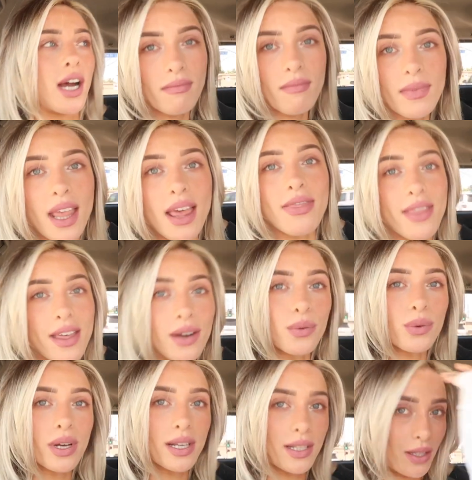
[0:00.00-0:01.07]
that it
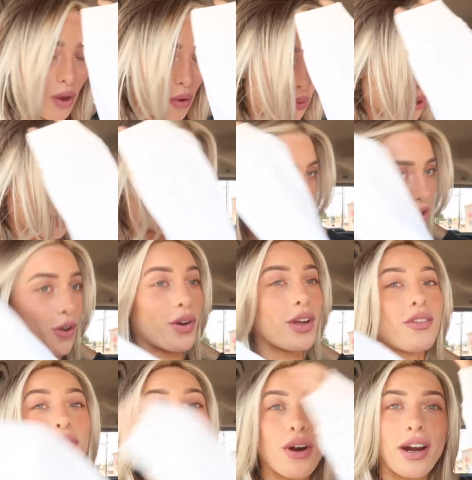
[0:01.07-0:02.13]
was what I was
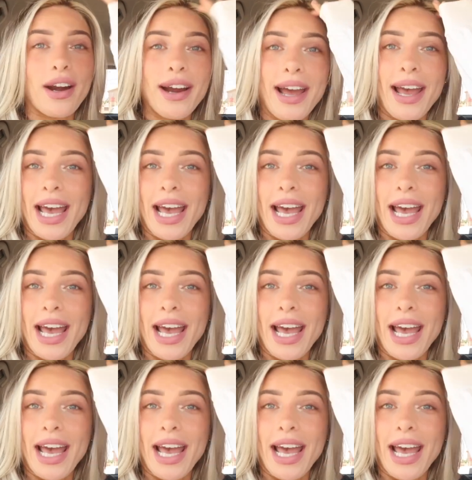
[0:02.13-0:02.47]
going for,